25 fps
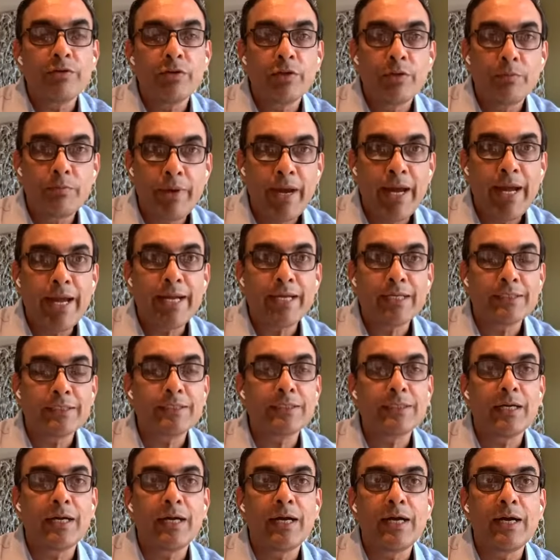for the banks
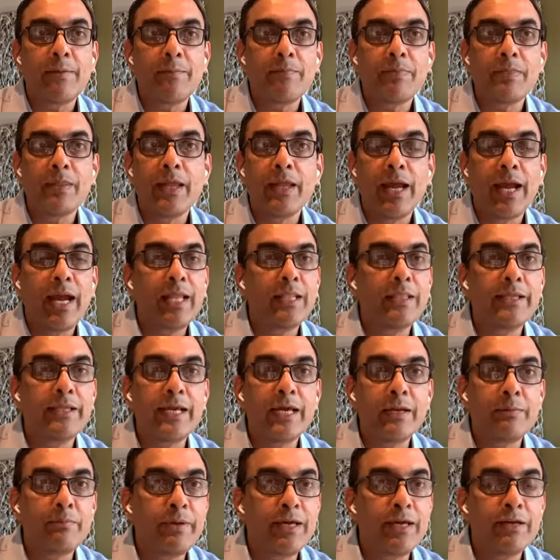and the
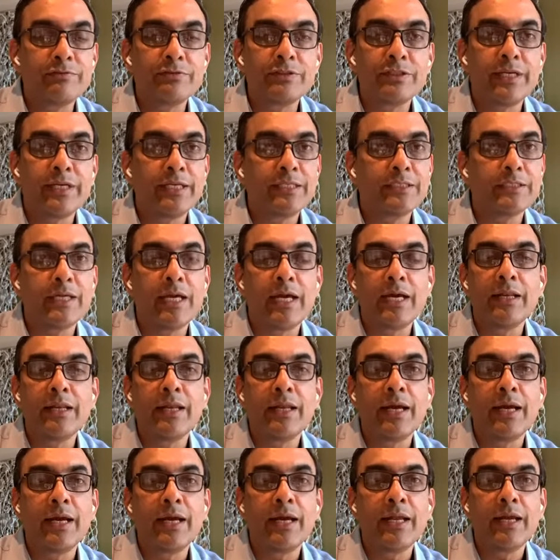NBFCs,
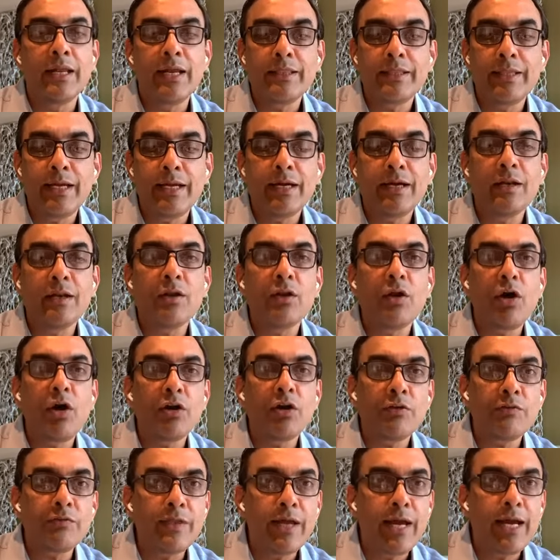and I think a lot
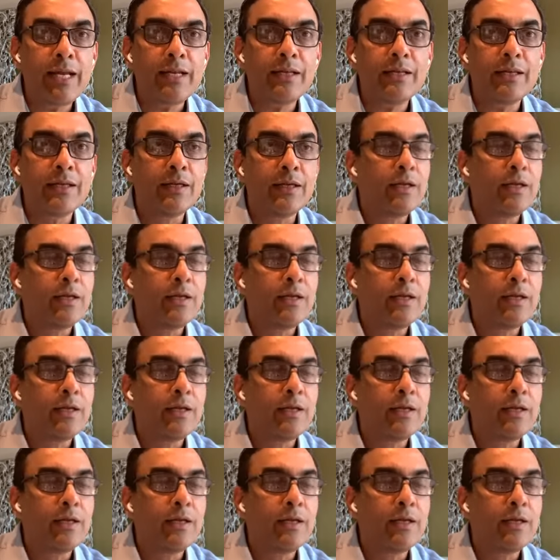of that